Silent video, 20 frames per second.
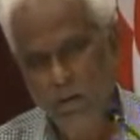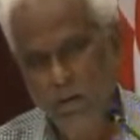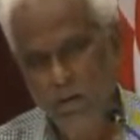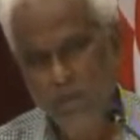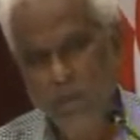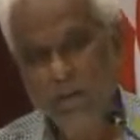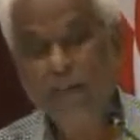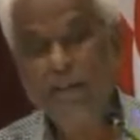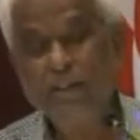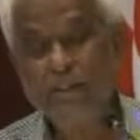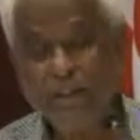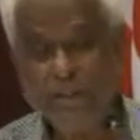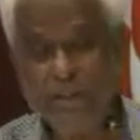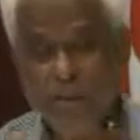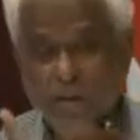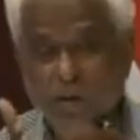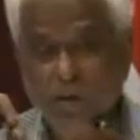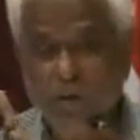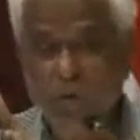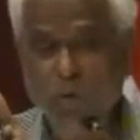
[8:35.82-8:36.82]
But it is
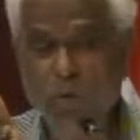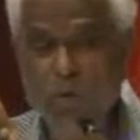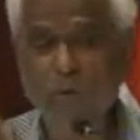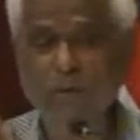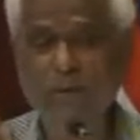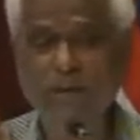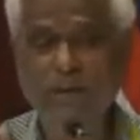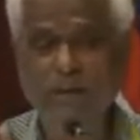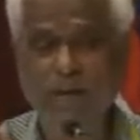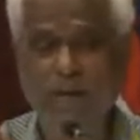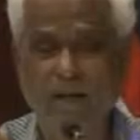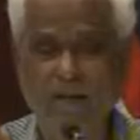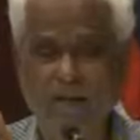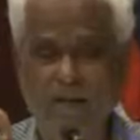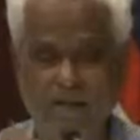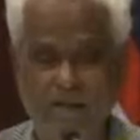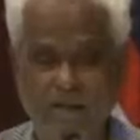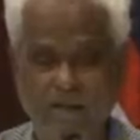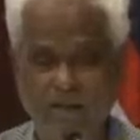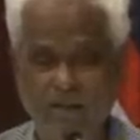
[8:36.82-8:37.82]
you who will learn
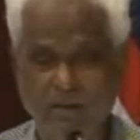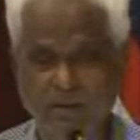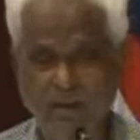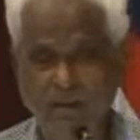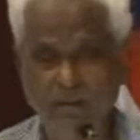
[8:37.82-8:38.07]
it.